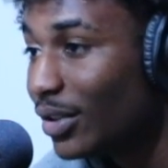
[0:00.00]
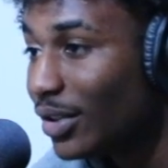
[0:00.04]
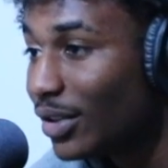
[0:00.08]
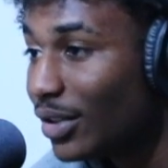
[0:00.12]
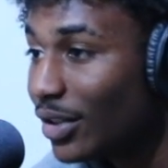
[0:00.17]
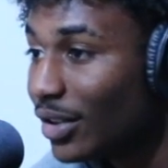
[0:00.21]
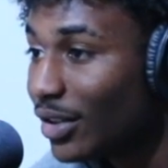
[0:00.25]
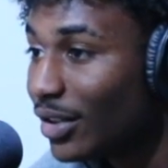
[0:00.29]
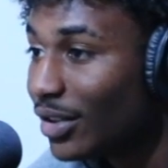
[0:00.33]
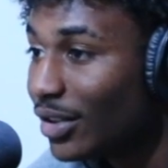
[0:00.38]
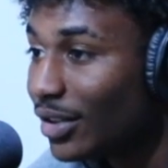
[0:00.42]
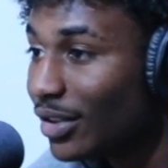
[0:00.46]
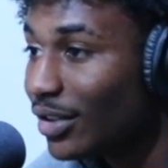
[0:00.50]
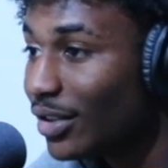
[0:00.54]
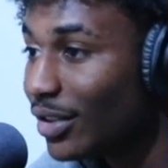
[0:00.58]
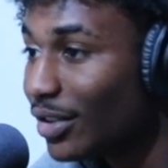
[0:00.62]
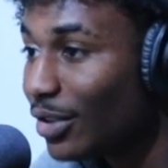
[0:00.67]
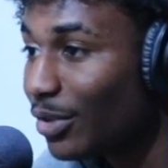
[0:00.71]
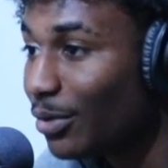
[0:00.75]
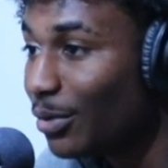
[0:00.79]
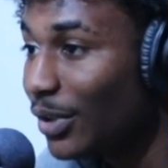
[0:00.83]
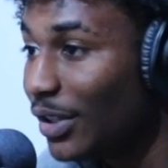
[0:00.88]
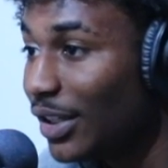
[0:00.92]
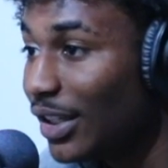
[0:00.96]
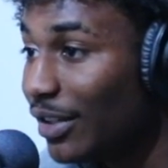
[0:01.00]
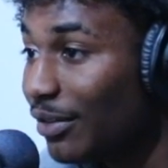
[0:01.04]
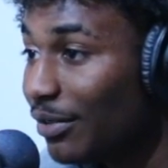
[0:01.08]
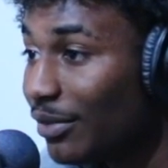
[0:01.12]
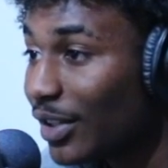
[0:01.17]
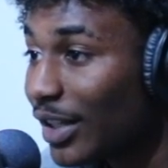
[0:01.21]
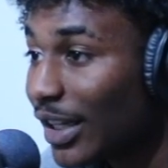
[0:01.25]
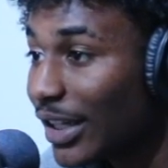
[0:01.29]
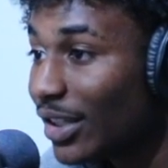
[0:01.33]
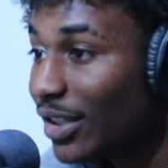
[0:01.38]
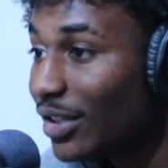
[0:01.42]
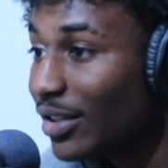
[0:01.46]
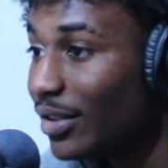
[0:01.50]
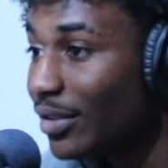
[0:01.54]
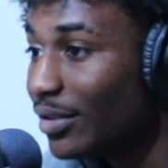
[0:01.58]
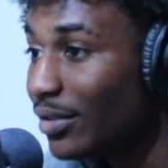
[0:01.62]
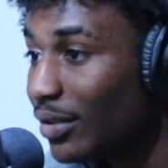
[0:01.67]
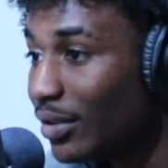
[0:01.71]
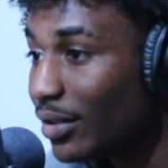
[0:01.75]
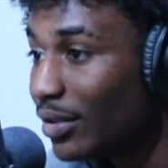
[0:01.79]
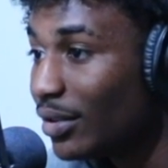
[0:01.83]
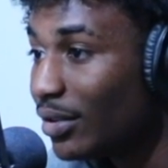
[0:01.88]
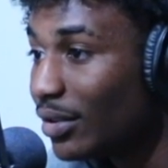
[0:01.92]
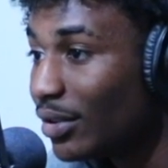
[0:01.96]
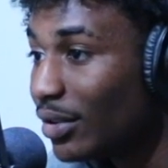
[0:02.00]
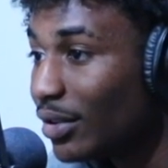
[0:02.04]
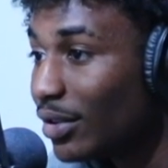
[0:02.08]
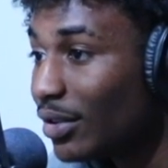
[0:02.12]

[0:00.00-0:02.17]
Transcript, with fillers: Yeah, yeah. We living like that. Yeah, yeah.